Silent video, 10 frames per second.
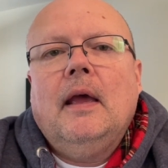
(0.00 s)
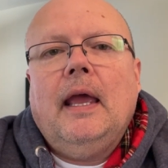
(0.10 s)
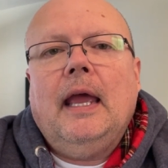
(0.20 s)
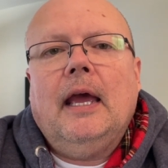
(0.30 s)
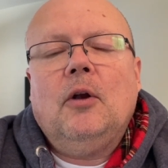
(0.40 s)

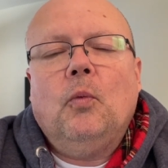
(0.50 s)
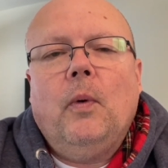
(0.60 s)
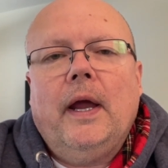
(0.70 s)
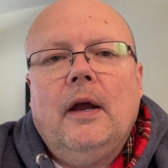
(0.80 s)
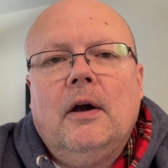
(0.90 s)
and
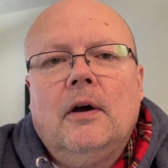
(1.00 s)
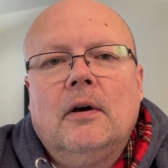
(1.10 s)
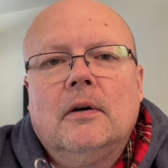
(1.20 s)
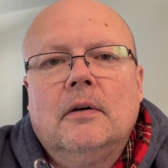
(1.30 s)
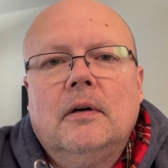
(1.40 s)

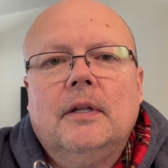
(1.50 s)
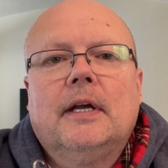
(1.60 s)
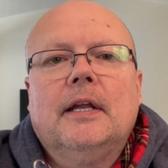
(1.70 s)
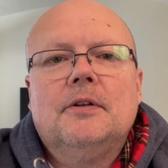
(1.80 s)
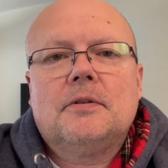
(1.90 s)
where the
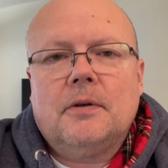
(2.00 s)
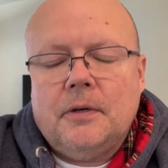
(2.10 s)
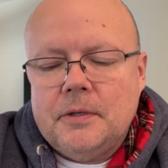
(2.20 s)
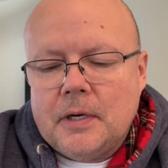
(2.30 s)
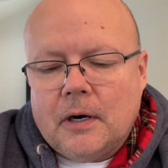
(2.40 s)

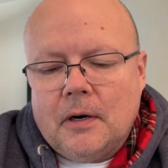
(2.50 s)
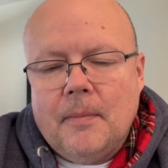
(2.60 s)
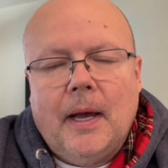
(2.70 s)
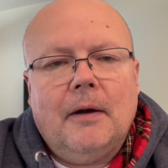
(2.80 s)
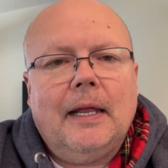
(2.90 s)
concerns are
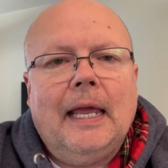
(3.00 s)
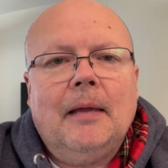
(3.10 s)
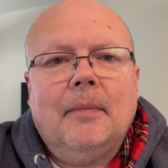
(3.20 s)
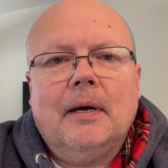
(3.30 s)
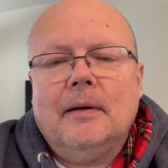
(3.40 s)
about
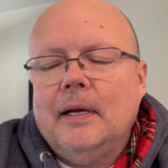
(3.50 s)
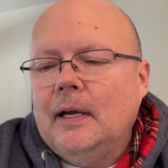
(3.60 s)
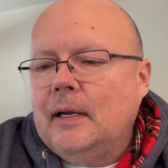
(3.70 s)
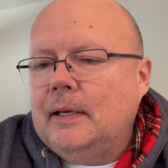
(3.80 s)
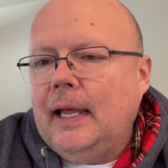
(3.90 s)
AMA
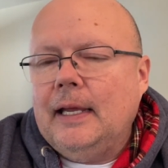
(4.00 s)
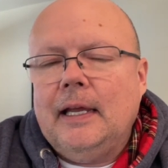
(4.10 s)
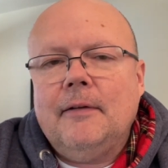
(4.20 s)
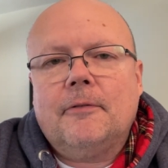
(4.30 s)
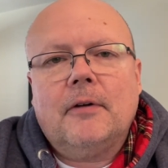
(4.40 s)

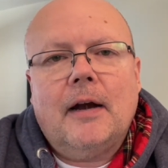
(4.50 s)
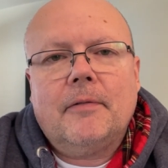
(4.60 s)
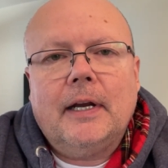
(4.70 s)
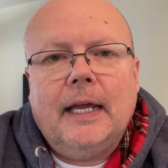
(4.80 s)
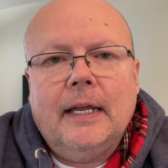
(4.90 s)
taking
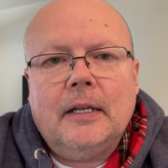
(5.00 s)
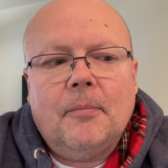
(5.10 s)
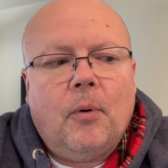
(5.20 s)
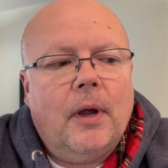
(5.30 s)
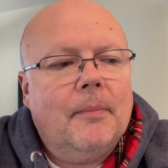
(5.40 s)
forever to get an
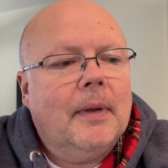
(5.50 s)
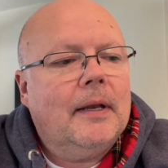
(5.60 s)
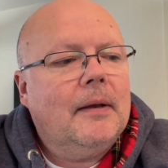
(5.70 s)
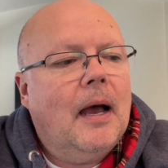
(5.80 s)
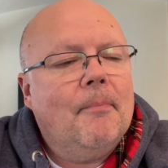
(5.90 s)

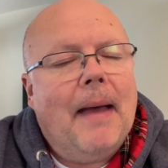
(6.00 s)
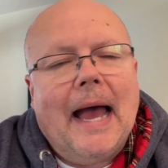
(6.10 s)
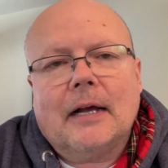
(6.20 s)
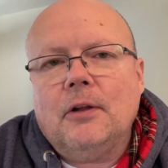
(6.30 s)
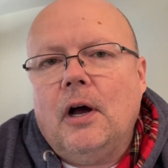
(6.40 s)
appointment, a
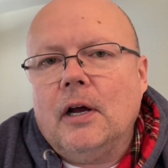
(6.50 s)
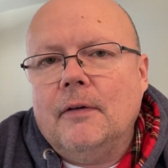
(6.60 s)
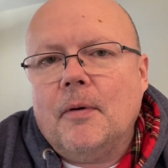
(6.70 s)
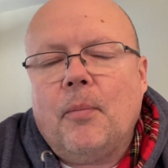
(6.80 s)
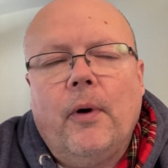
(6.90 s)
backlog
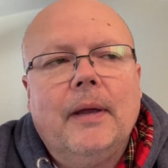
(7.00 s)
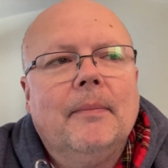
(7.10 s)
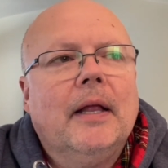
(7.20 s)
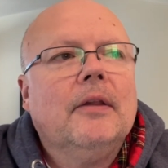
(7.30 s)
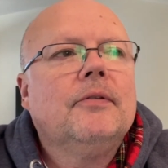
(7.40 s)
of
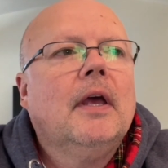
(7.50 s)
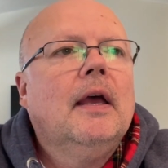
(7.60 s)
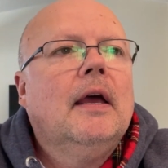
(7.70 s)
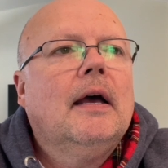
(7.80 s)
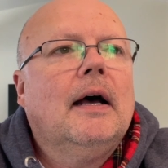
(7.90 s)
appointments,
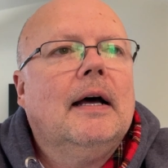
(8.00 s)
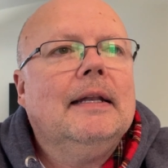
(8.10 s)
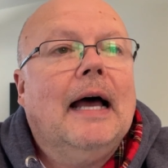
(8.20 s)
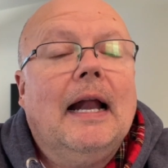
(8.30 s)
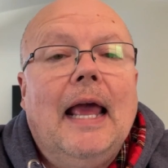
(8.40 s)

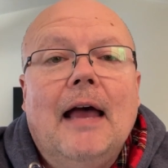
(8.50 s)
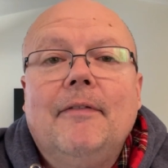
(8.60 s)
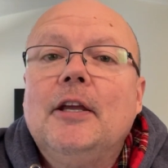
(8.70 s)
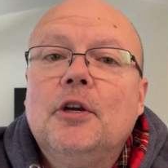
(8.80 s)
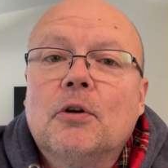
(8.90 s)
not
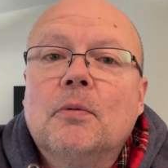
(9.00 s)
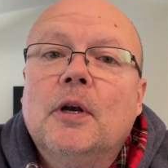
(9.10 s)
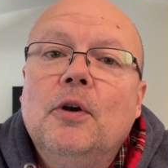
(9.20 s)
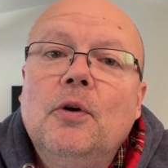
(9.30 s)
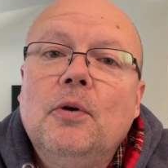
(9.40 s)
having
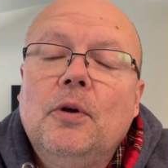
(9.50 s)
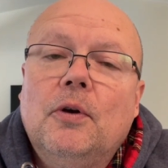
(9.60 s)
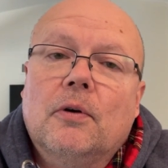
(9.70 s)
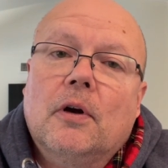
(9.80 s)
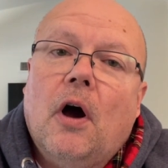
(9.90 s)

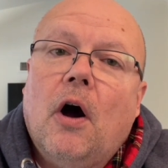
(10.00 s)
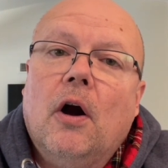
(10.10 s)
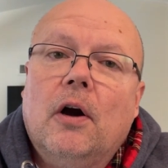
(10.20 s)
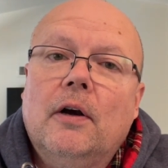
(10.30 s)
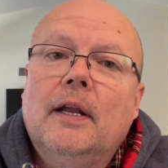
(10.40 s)
your
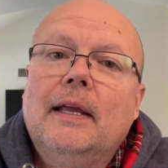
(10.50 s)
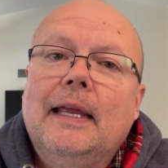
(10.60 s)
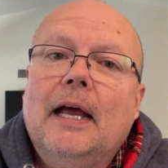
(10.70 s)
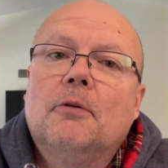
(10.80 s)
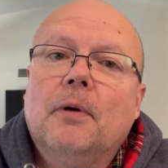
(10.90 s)
card
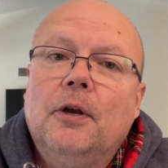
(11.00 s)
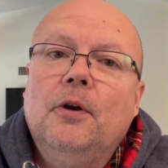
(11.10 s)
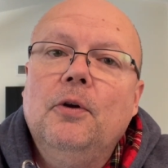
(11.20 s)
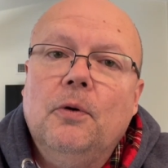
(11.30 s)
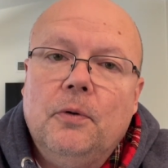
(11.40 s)
get
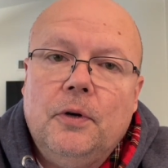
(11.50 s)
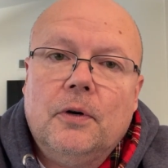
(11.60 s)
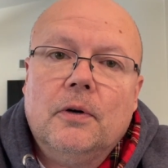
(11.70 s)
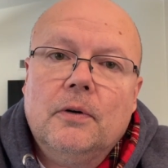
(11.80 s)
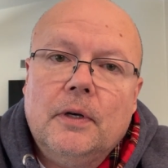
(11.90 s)
renewed,
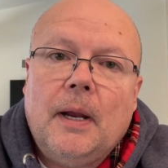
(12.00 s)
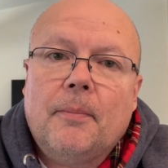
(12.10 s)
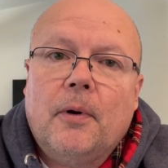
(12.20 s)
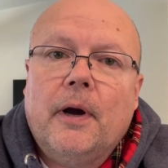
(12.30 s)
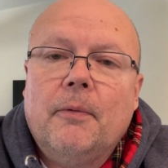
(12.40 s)
your
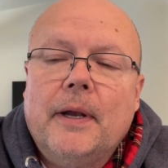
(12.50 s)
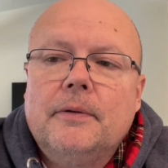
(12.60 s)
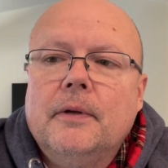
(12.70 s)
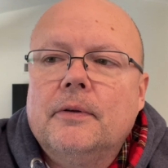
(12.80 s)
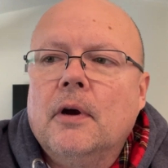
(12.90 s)
temporary
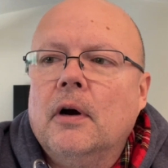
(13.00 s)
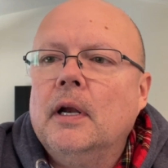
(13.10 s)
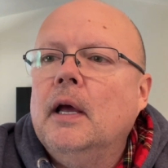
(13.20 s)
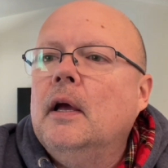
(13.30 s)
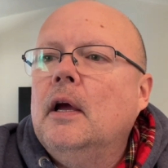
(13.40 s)
residence card,
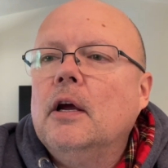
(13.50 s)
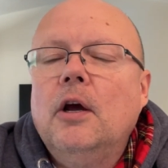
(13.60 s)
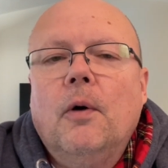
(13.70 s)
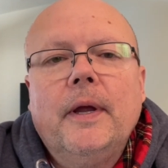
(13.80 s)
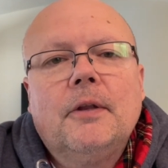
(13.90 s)

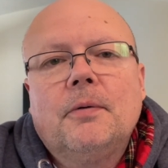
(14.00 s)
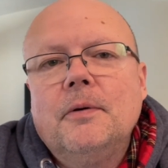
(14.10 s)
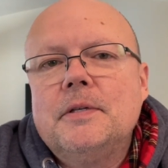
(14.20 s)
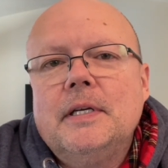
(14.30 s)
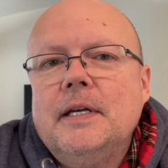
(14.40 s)
going
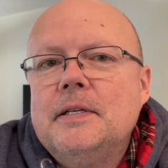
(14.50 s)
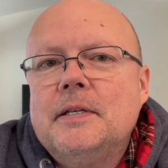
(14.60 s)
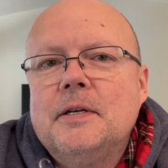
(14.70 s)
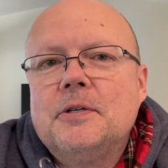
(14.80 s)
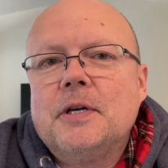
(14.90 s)
through
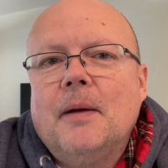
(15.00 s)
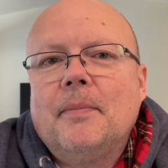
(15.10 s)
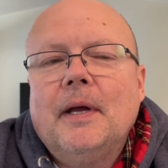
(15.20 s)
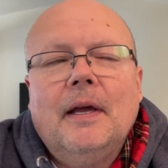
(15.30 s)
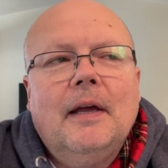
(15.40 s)

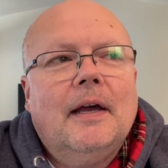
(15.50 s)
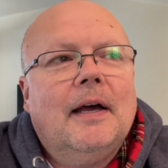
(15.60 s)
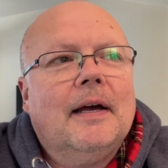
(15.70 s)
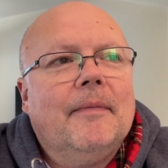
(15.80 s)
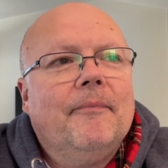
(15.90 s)
citizenship.
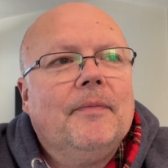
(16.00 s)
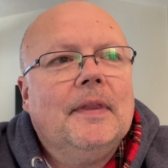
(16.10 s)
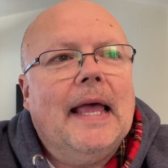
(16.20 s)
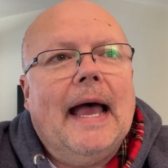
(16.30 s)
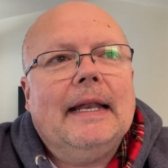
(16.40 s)

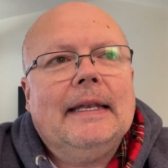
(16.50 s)
That